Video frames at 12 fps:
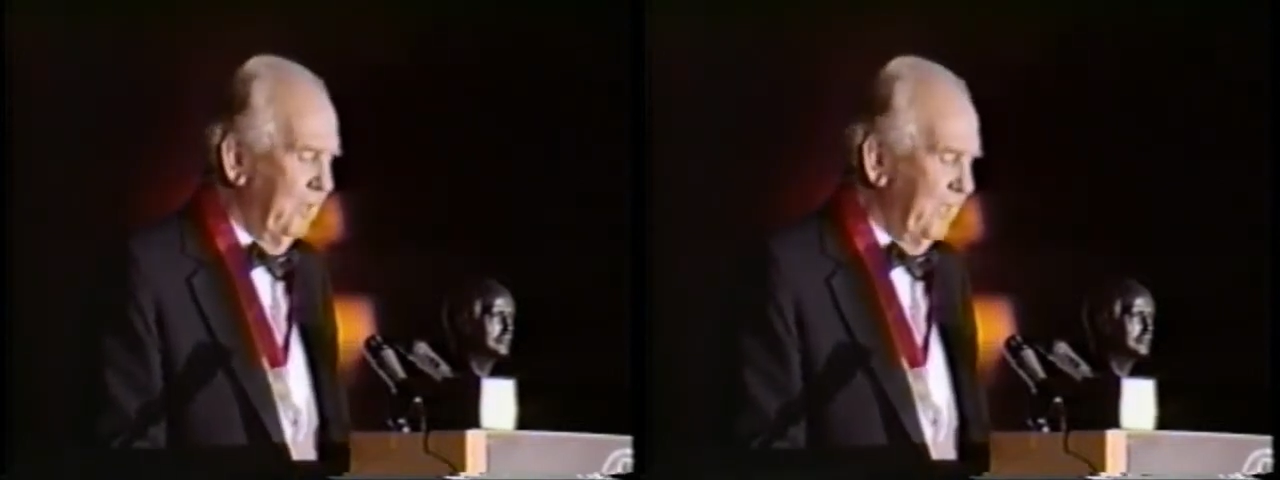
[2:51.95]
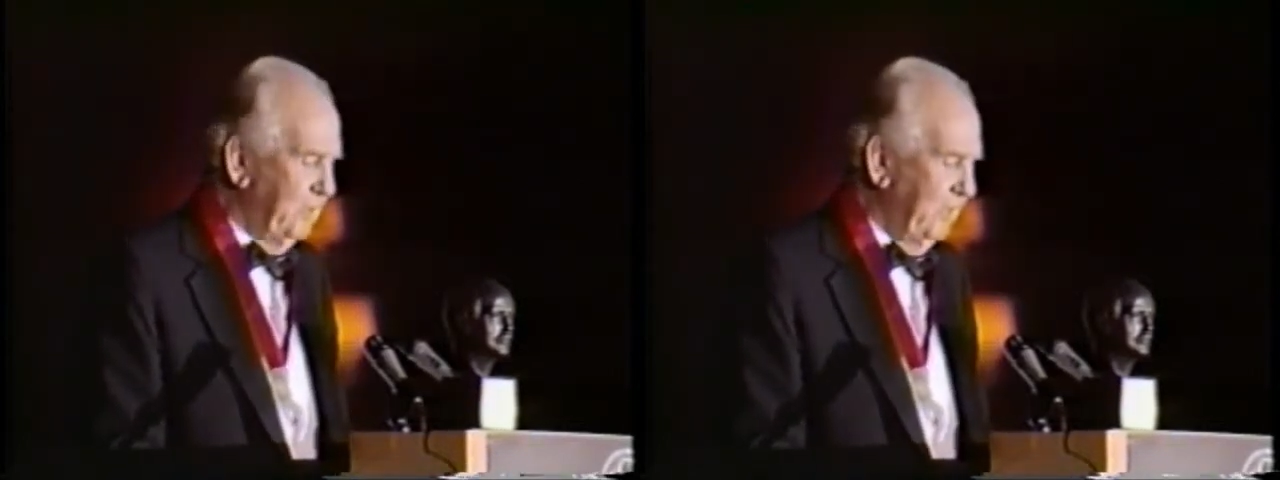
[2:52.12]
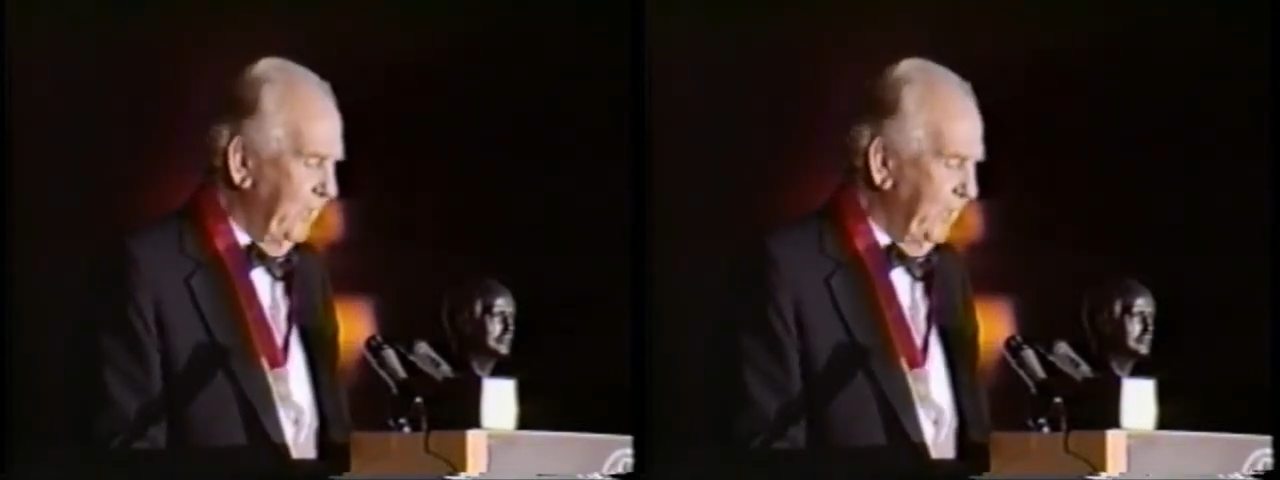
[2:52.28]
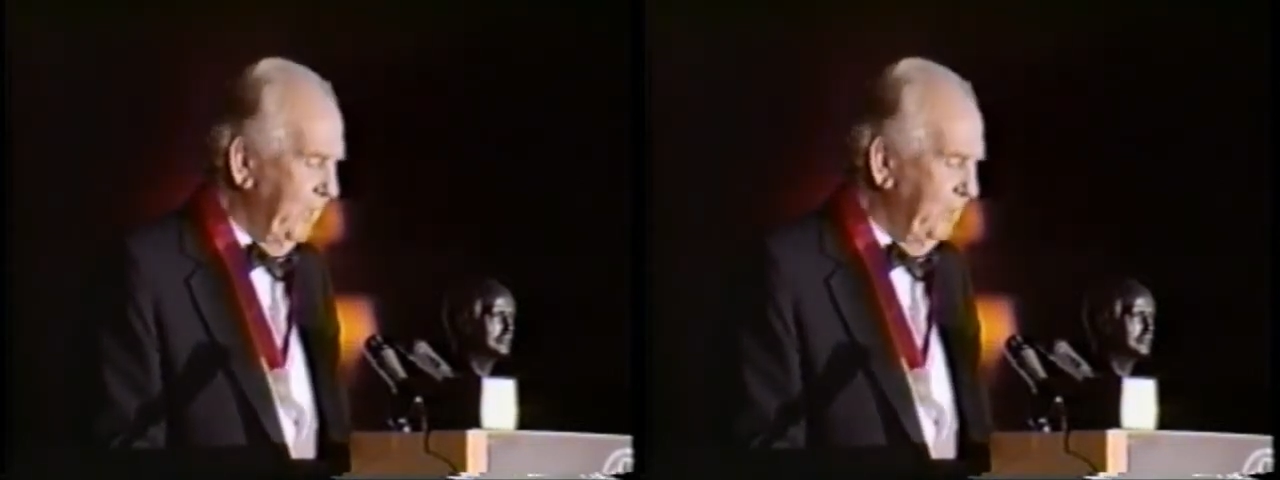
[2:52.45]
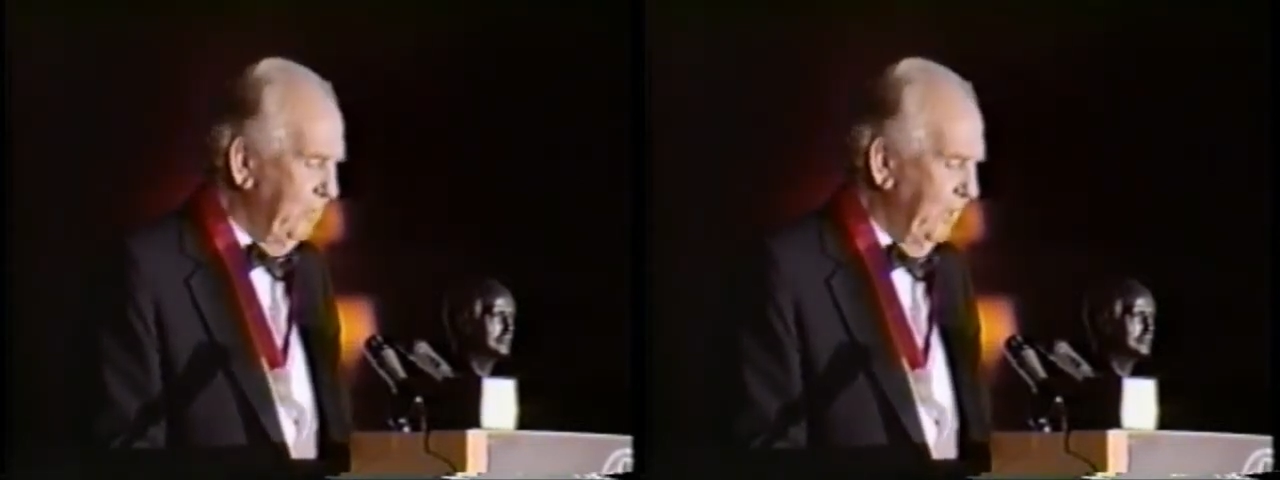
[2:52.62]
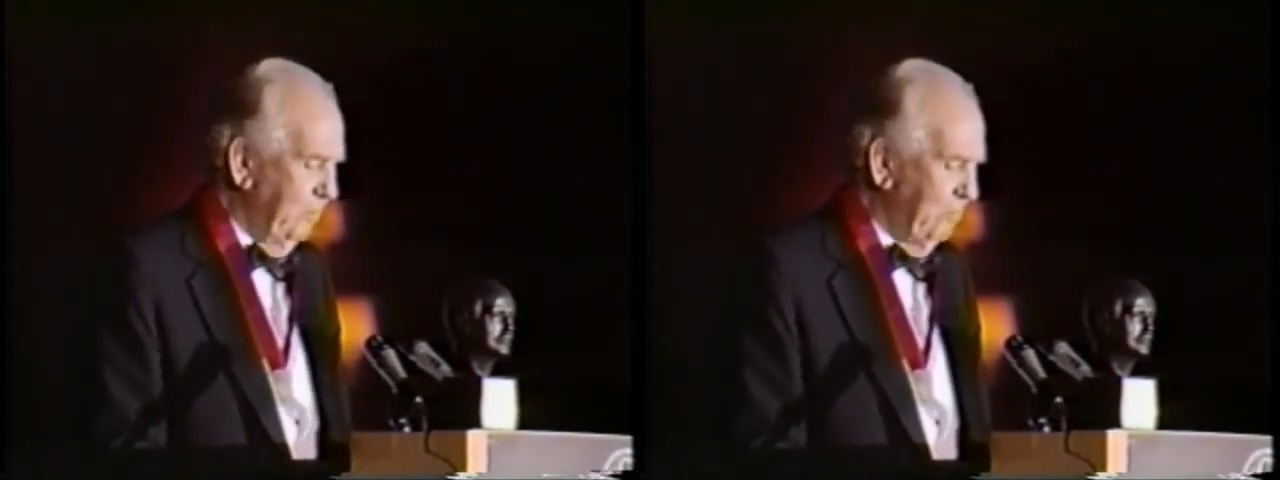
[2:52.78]
We'd
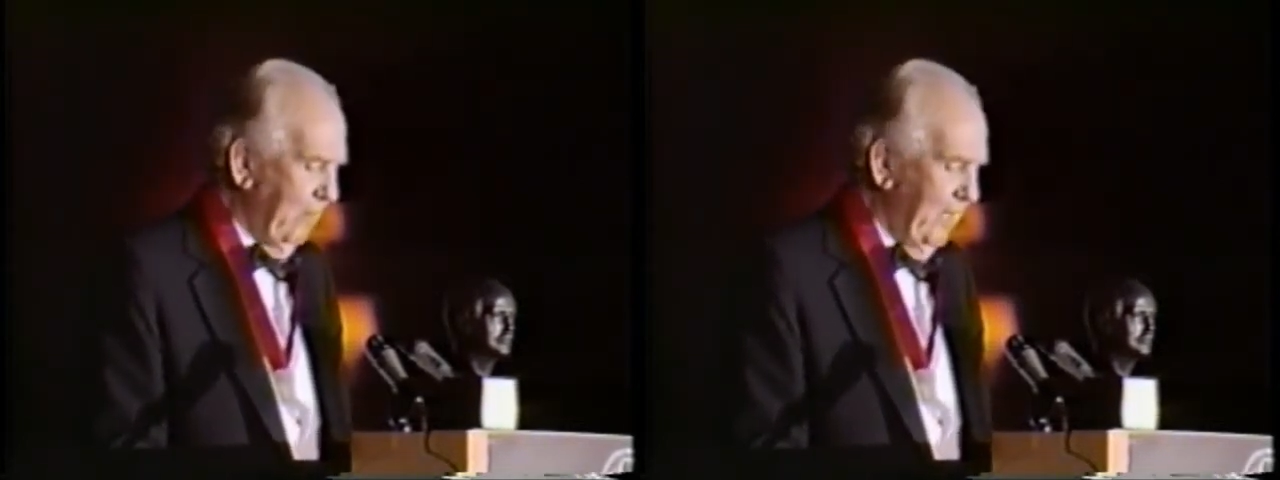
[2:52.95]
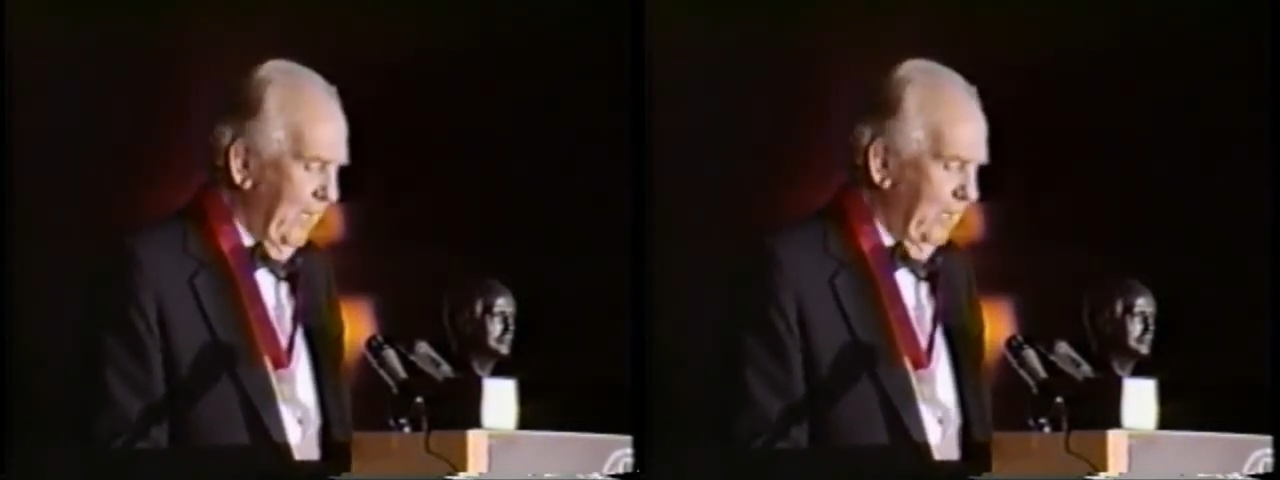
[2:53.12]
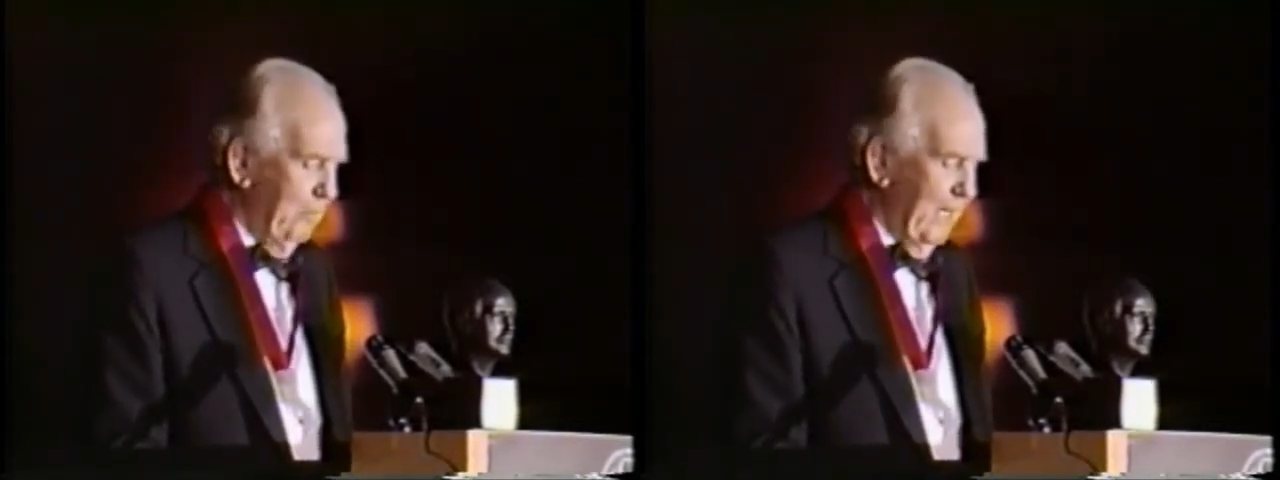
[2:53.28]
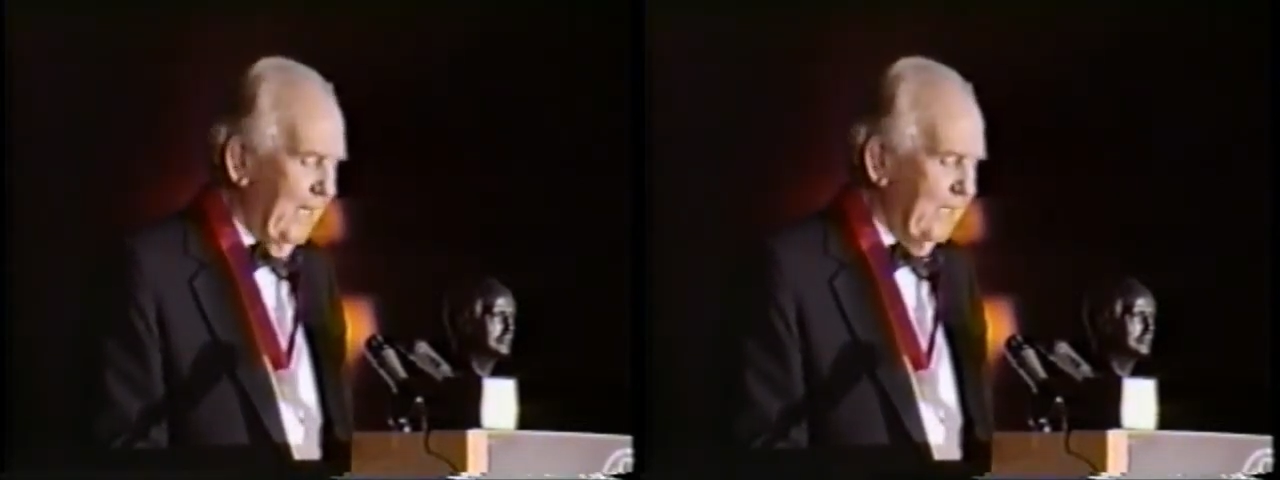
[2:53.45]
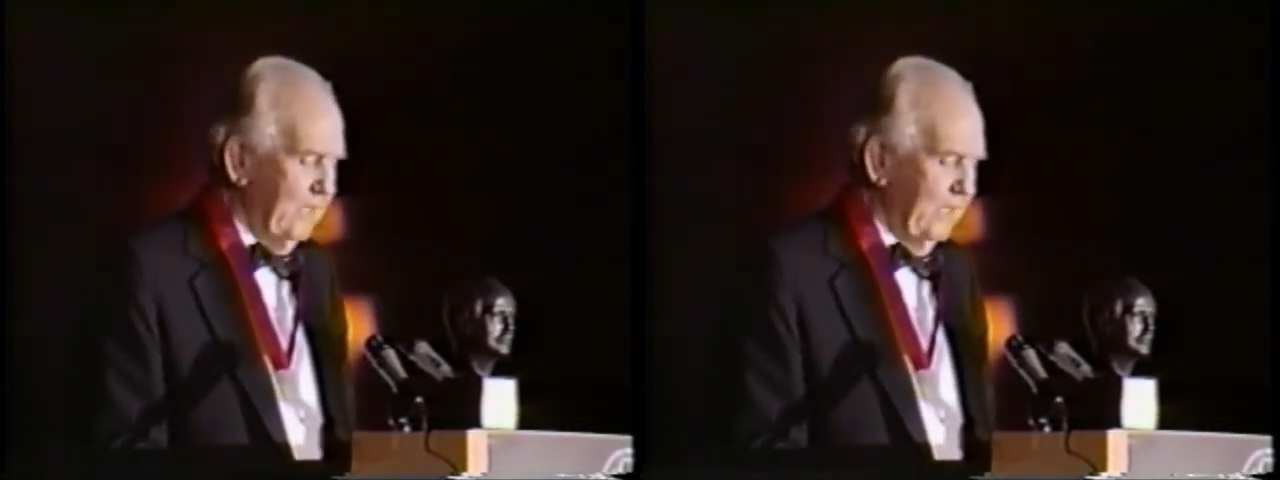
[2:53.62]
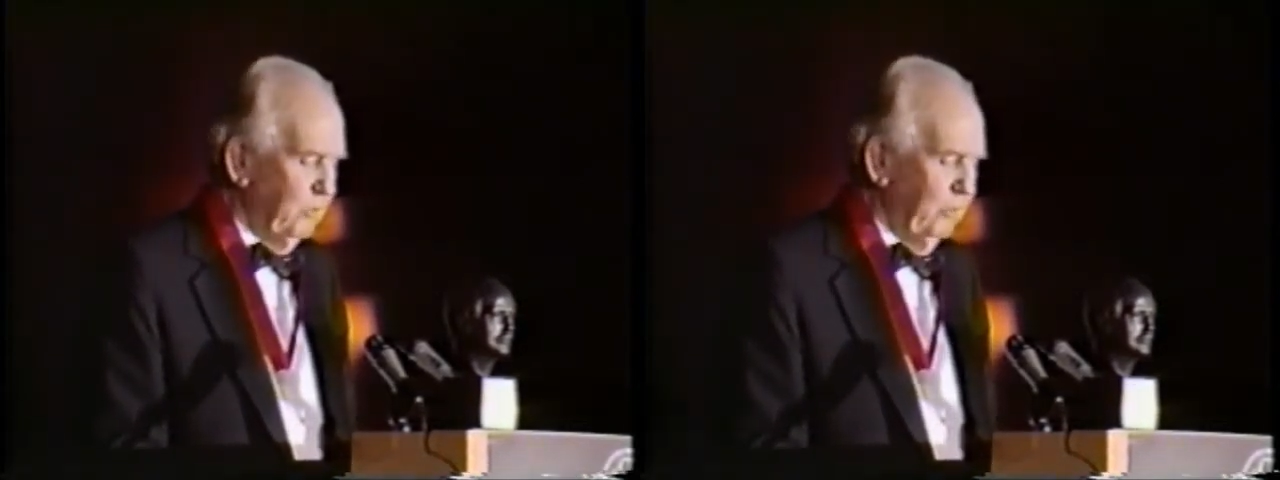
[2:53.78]
dream about